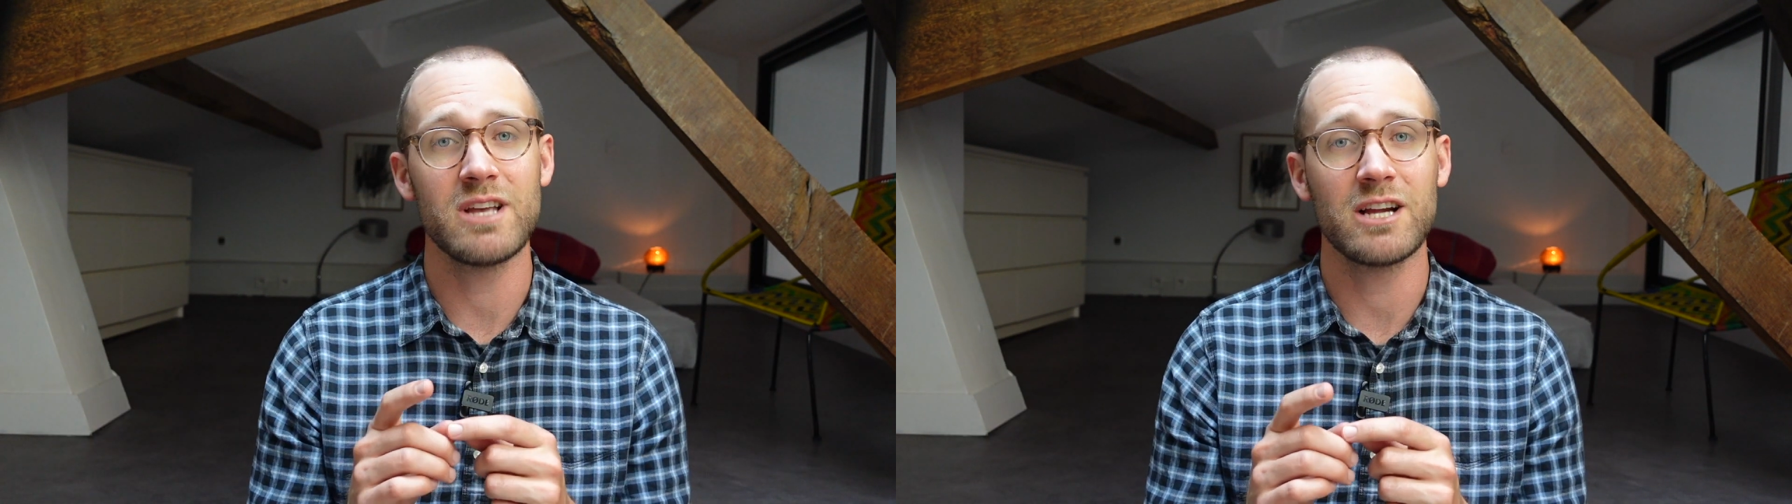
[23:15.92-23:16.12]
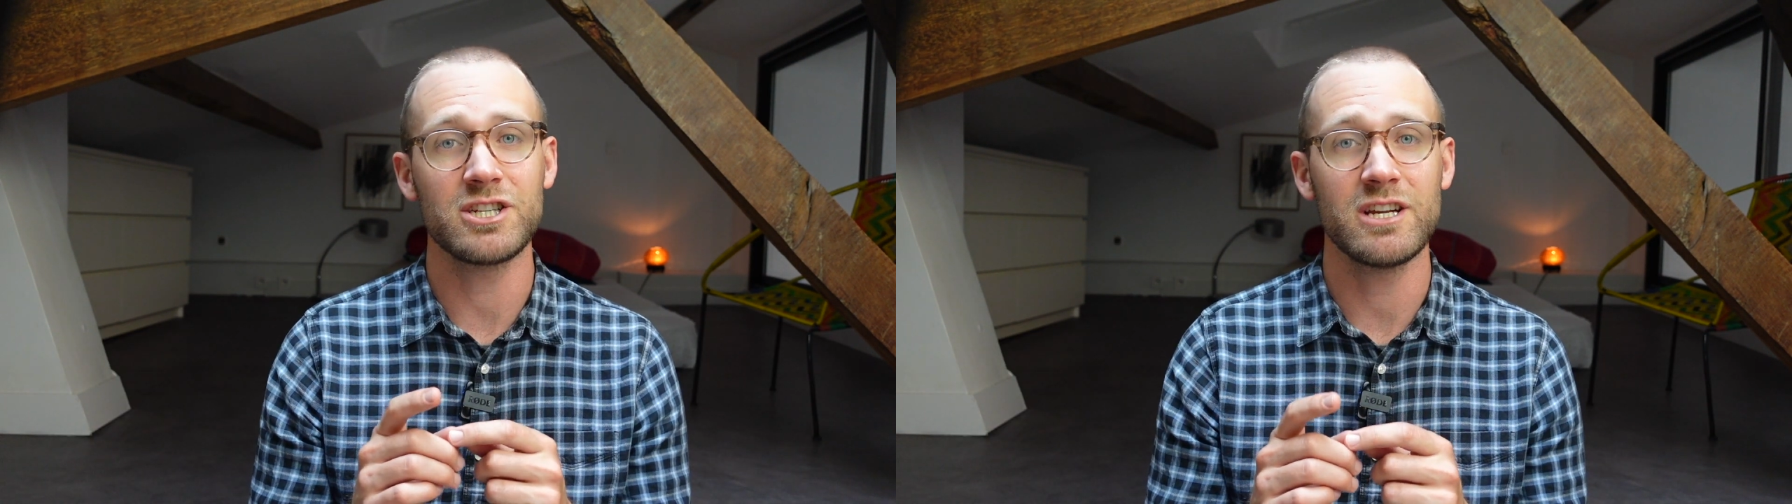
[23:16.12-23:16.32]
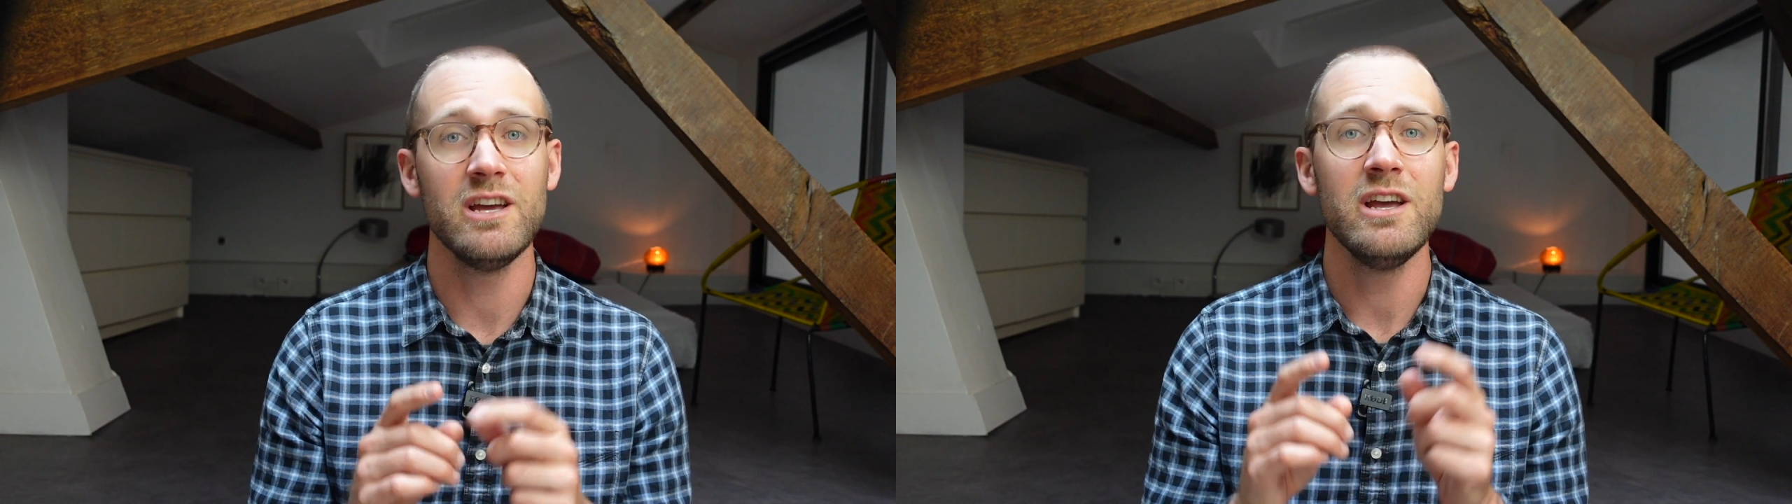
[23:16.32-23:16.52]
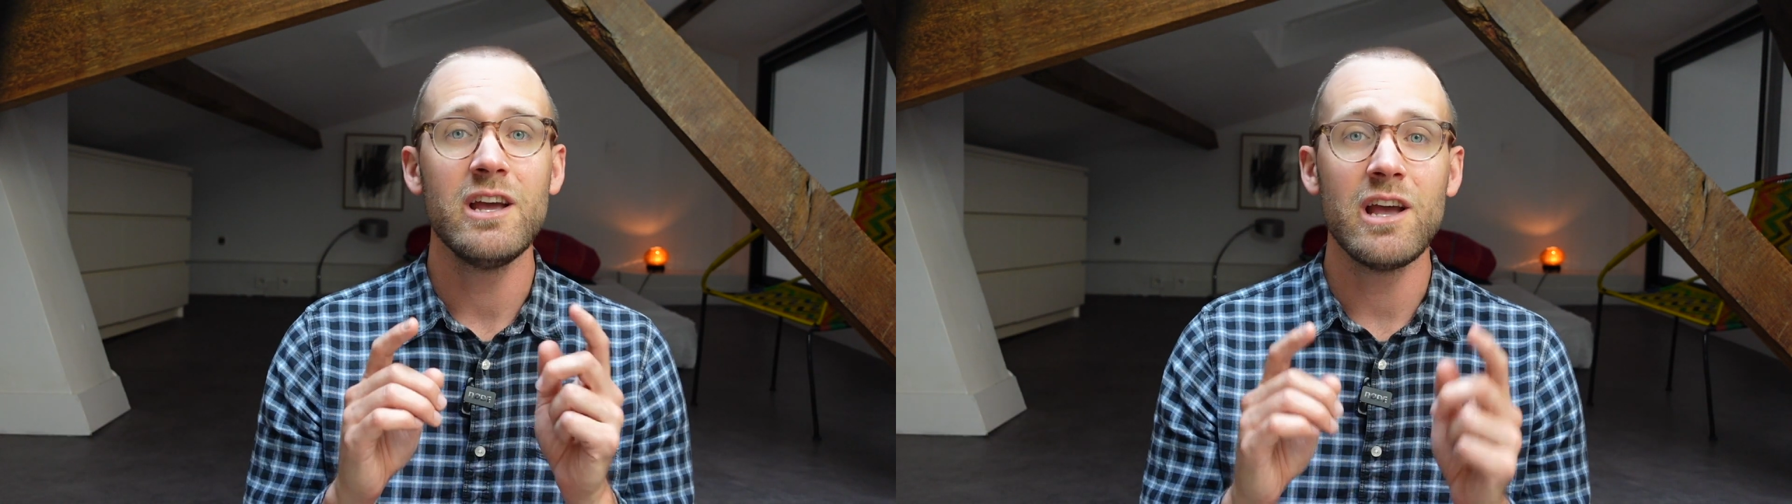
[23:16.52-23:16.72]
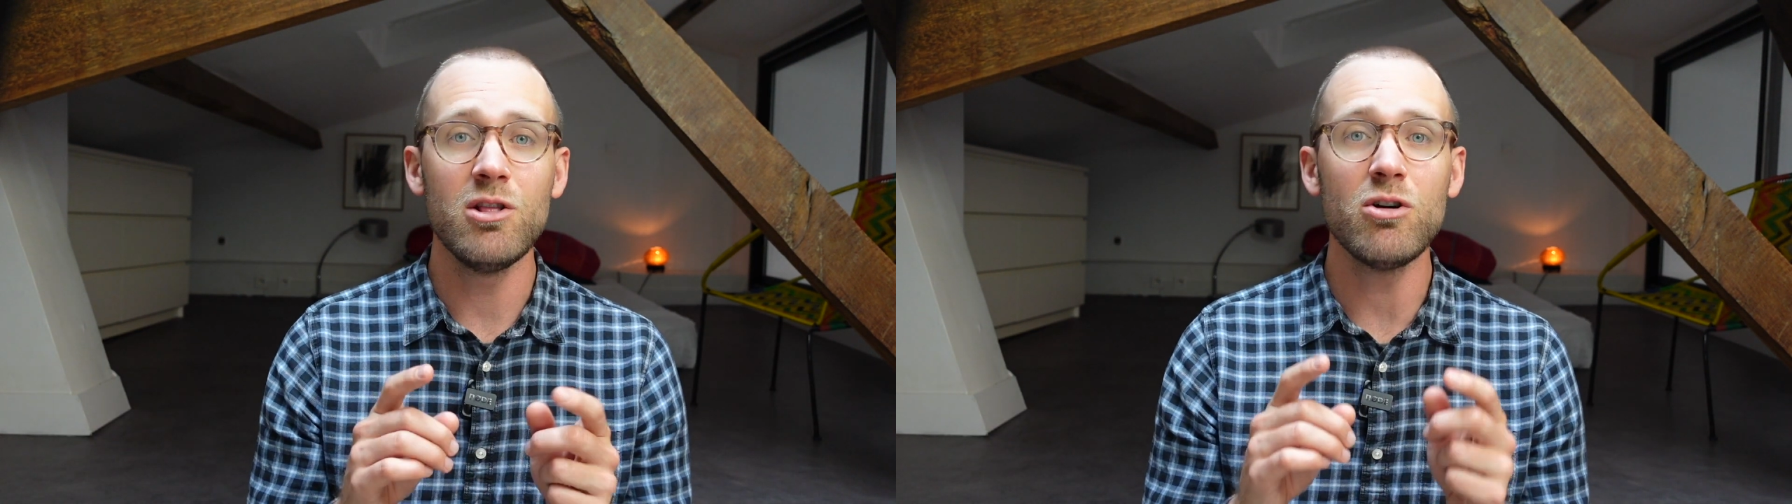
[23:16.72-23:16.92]
section,
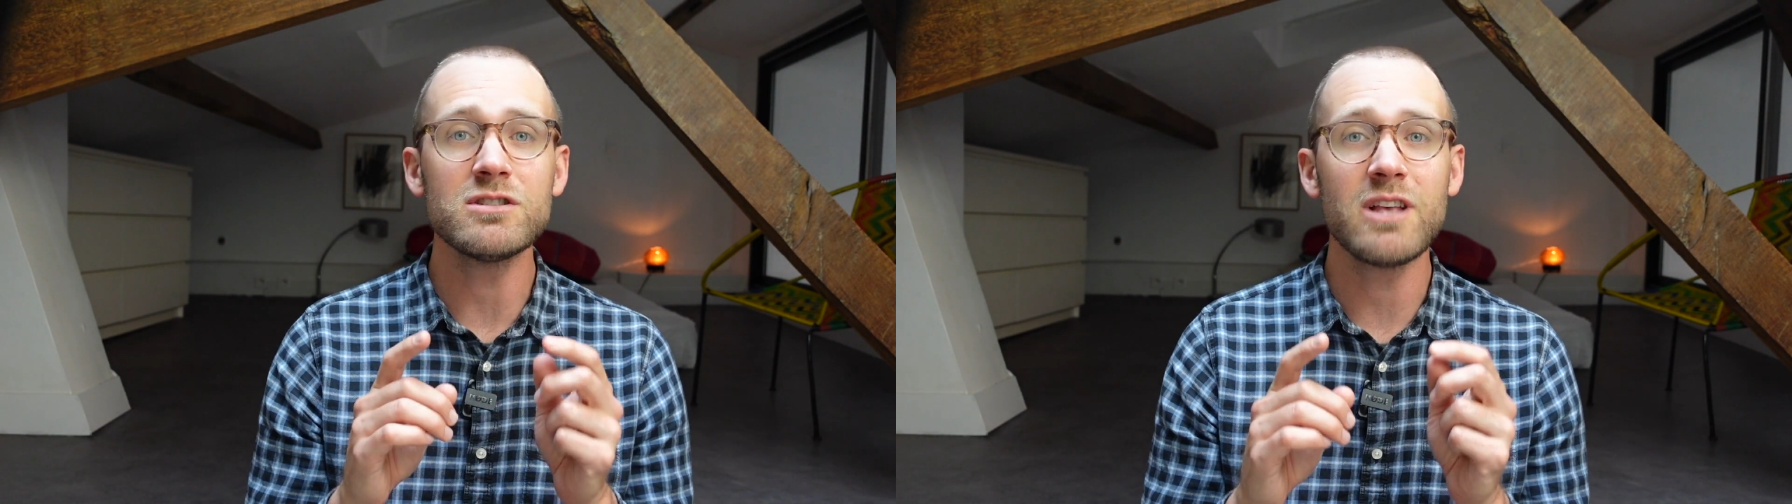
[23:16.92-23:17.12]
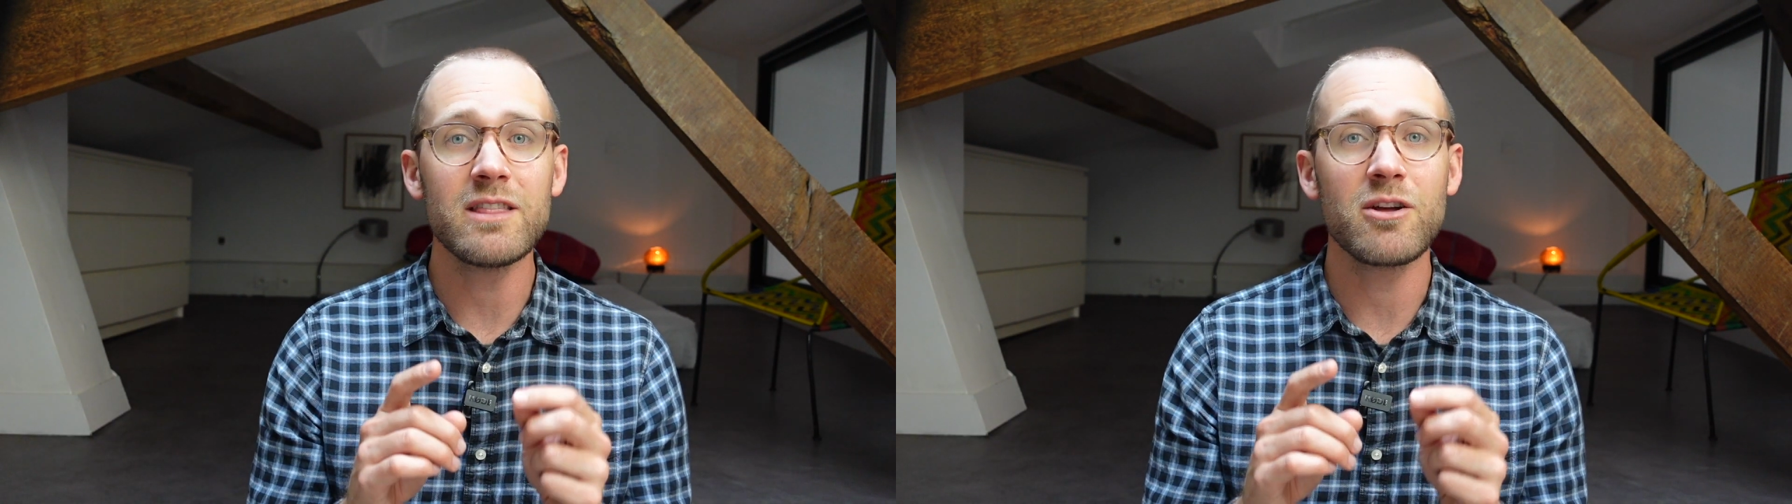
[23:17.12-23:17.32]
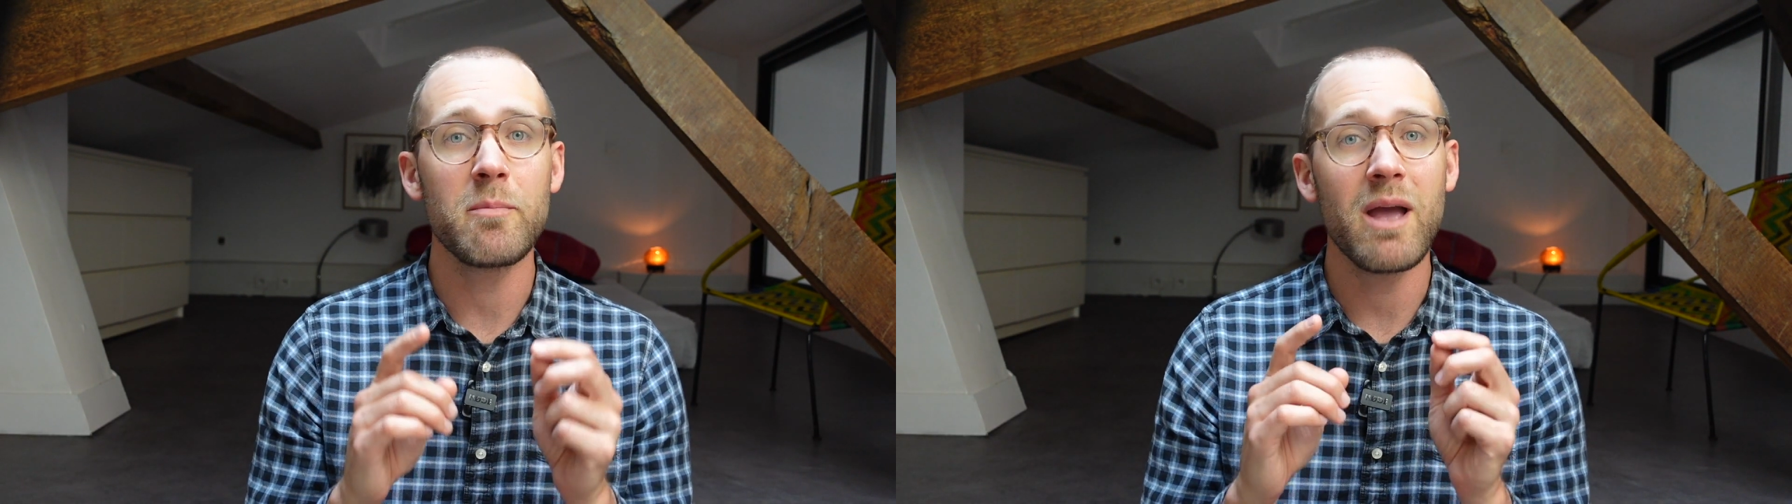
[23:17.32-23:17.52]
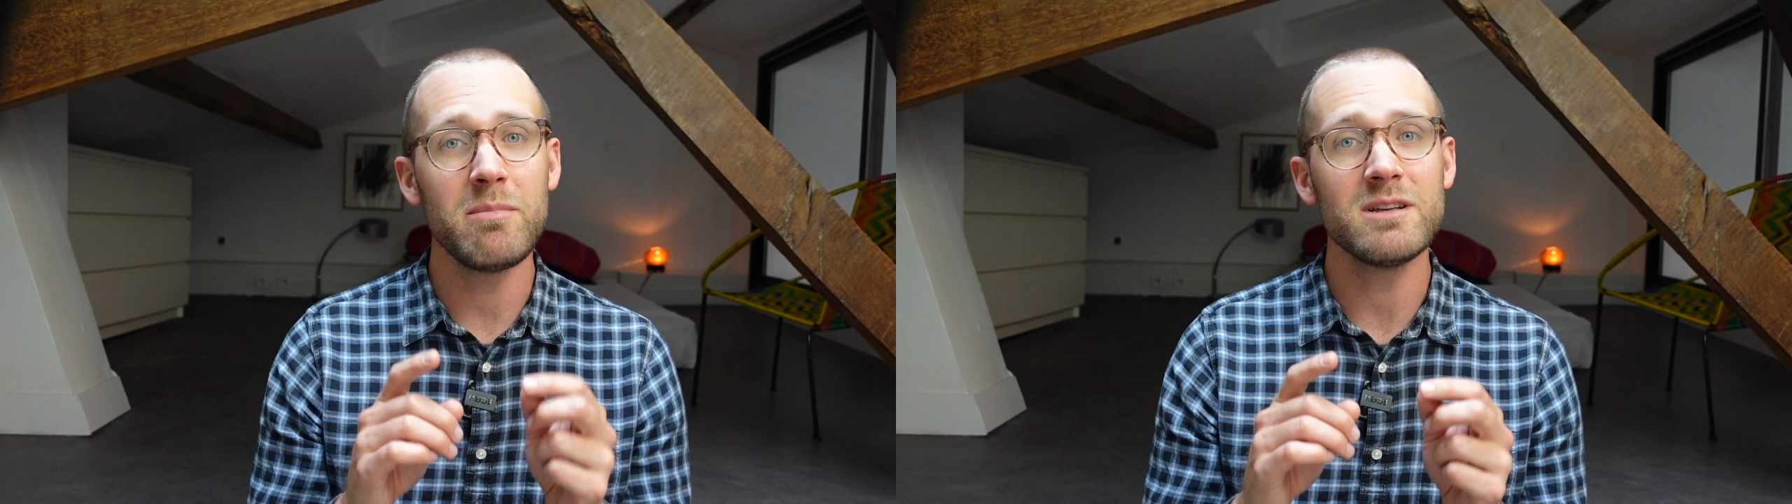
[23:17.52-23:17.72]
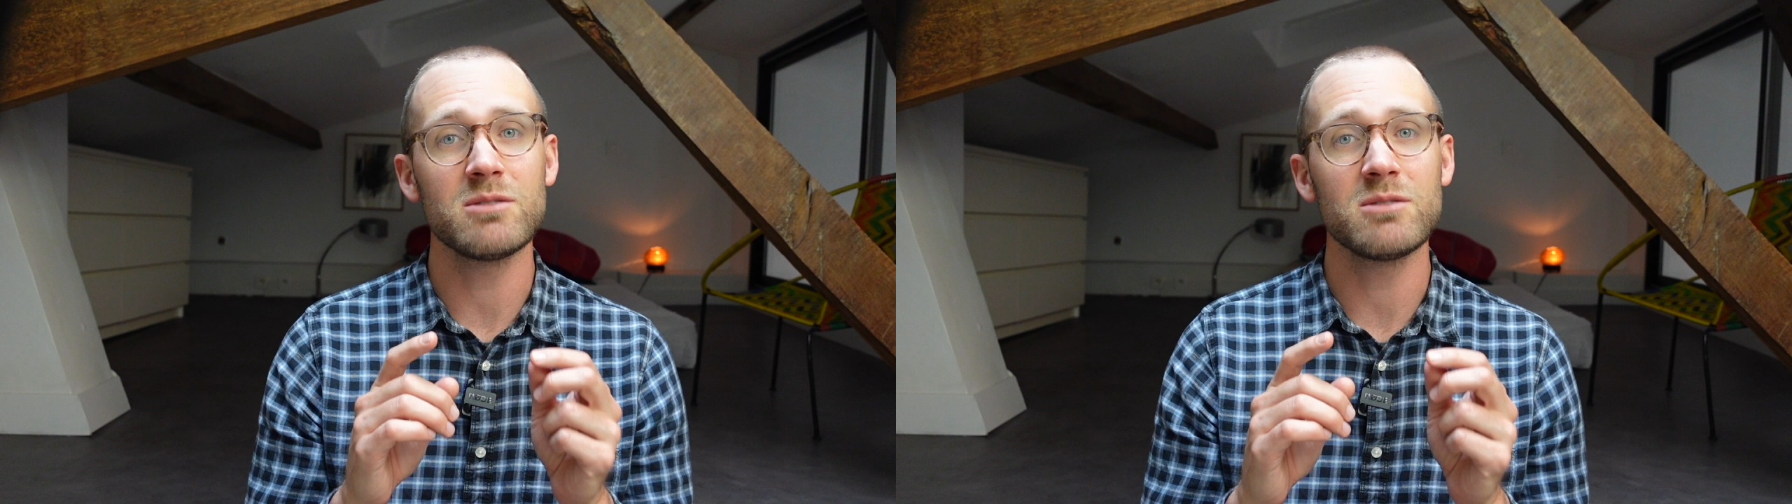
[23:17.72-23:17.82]
it looks like there may be